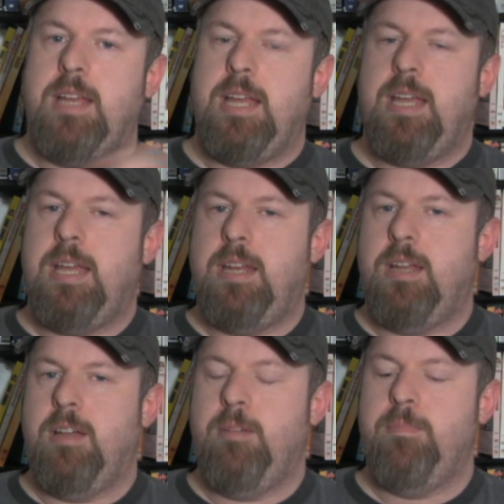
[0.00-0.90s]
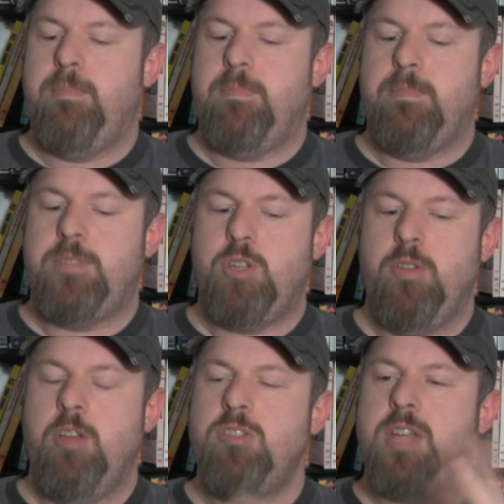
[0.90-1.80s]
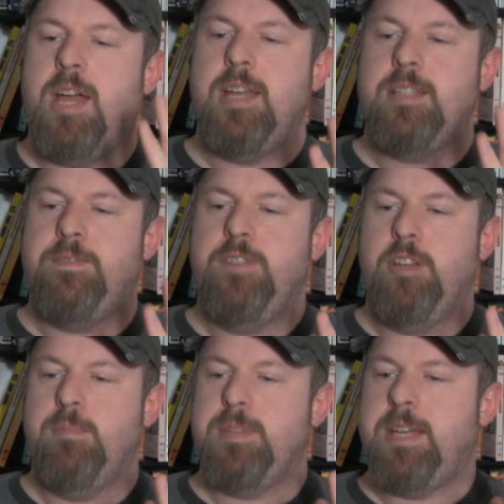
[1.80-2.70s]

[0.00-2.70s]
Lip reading: And So those kinds of films,